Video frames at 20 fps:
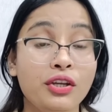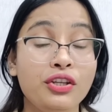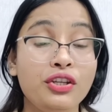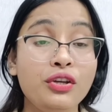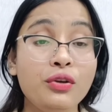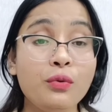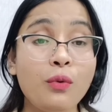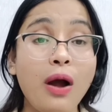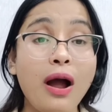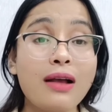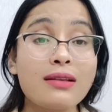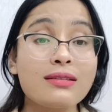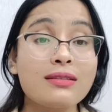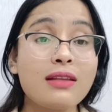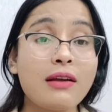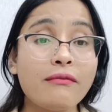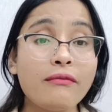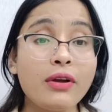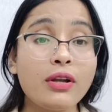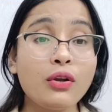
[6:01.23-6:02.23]
You are
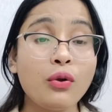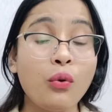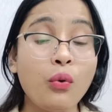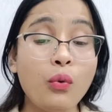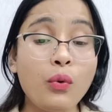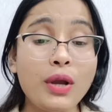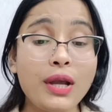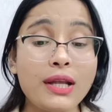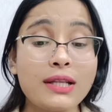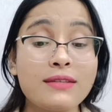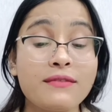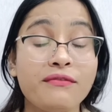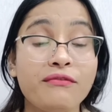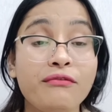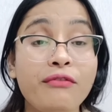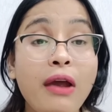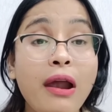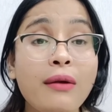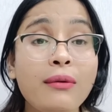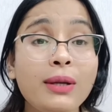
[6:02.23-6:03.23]
someone who is
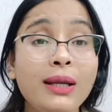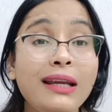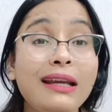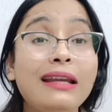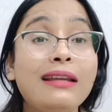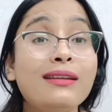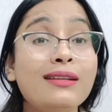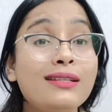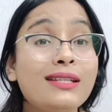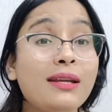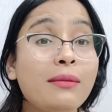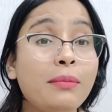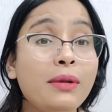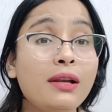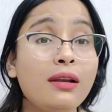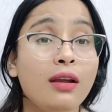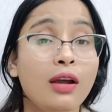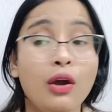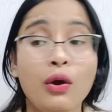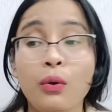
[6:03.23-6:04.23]
very
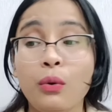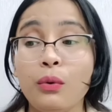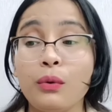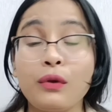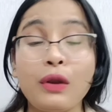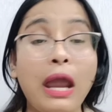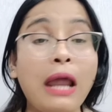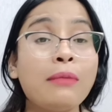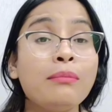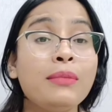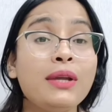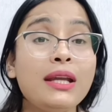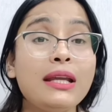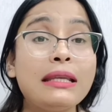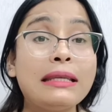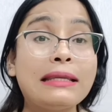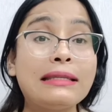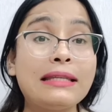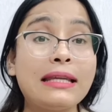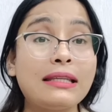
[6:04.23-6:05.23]
irritable, who can
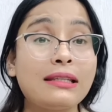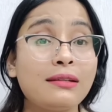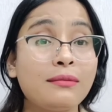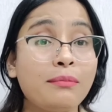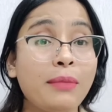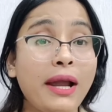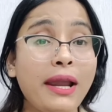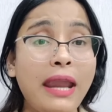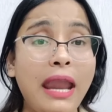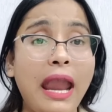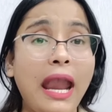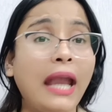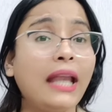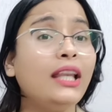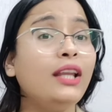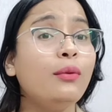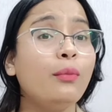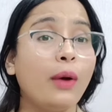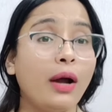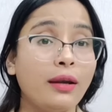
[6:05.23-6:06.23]
be irritated by
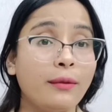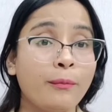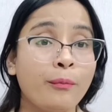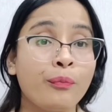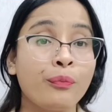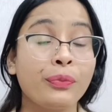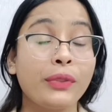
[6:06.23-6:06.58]
anyone.